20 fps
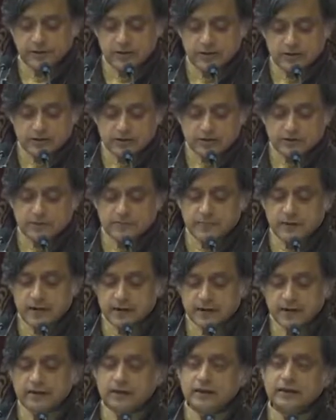So the
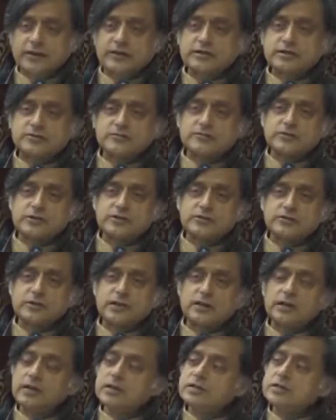bargaining has shifted to the
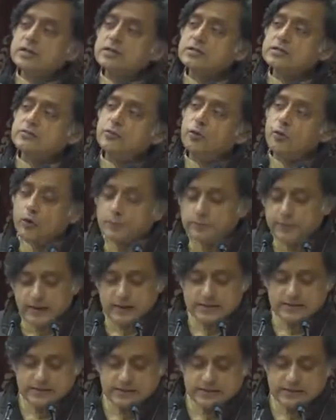allegiance of whole
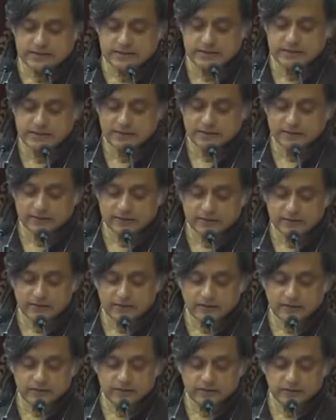parties rather
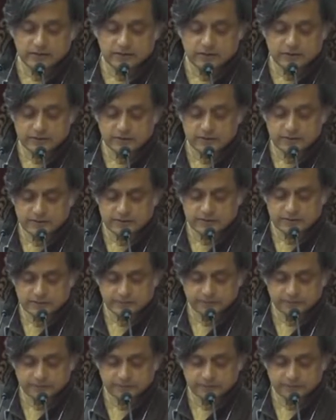than individuals.